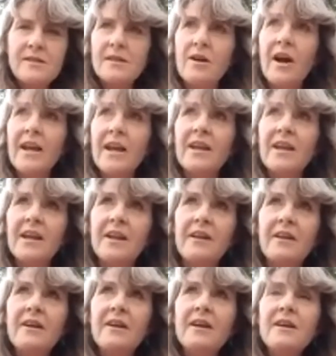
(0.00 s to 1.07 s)
I can
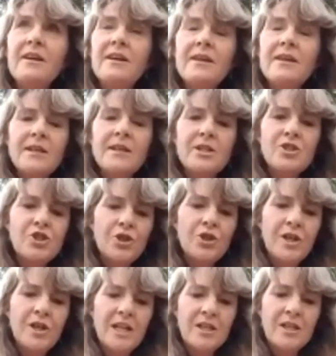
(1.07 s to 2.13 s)

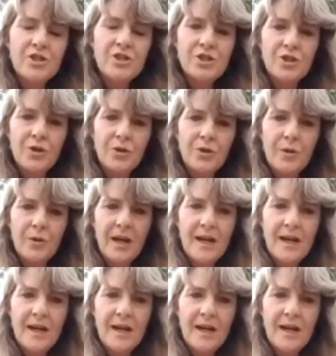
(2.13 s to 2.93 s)
tune into,